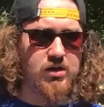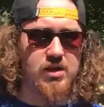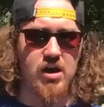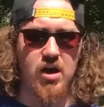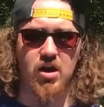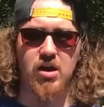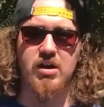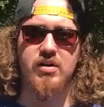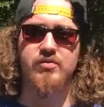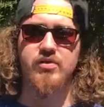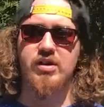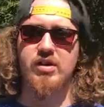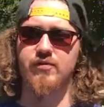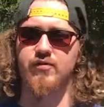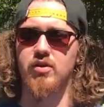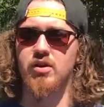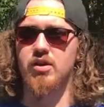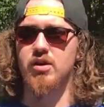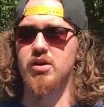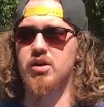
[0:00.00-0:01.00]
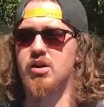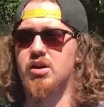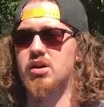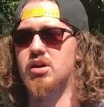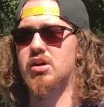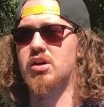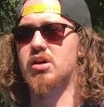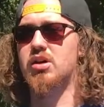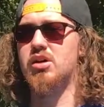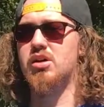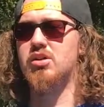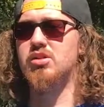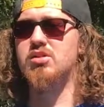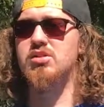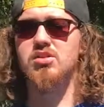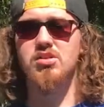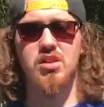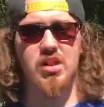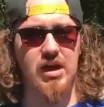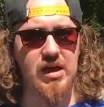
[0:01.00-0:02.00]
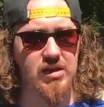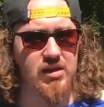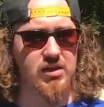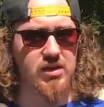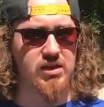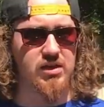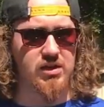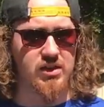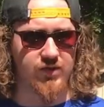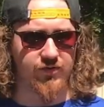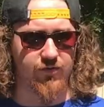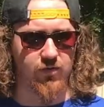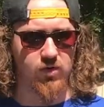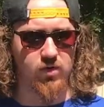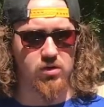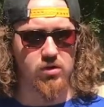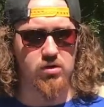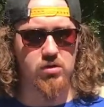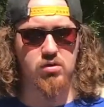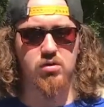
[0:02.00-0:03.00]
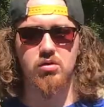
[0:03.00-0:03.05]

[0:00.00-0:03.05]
They all have different, slightly different